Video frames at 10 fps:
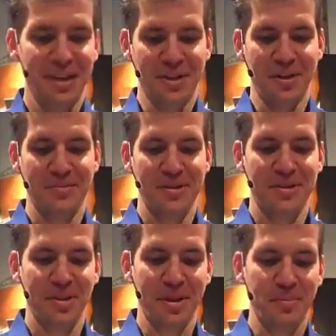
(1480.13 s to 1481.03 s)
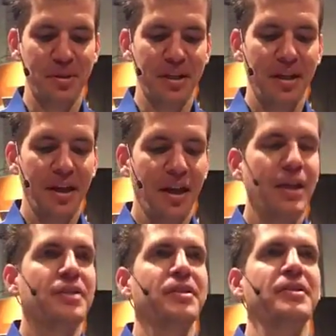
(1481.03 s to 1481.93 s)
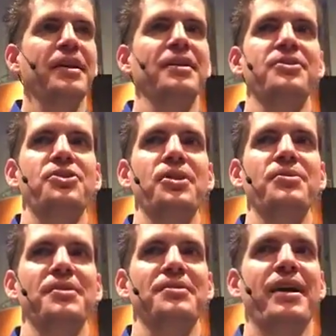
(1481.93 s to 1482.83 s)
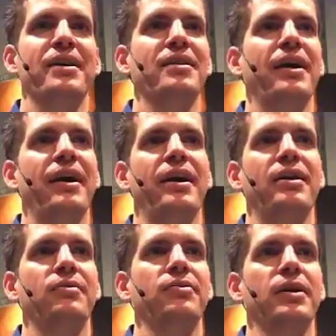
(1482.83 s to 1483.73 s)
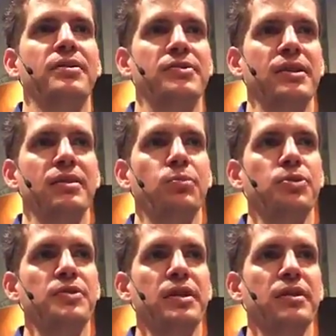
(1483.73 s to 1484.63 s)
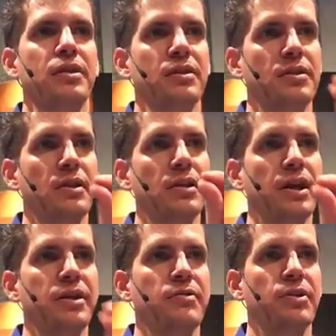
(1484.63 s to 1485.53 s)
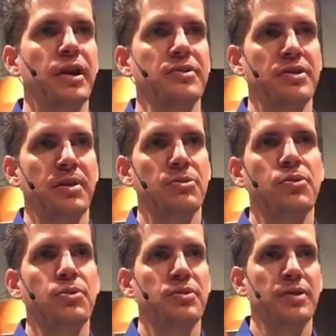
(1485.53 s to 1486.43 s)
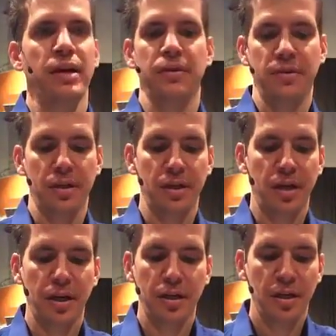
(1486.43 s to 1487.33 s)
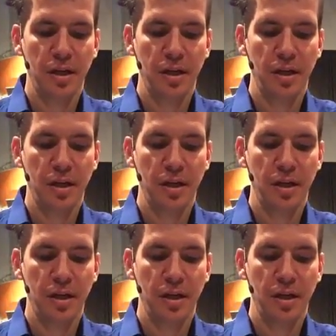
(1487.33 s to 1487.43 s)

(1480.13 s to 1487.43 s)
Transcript: No, I'm just joking. But the thing is, she was excited to have a seed. And we'll see that the line of Christ comes through Seth, that God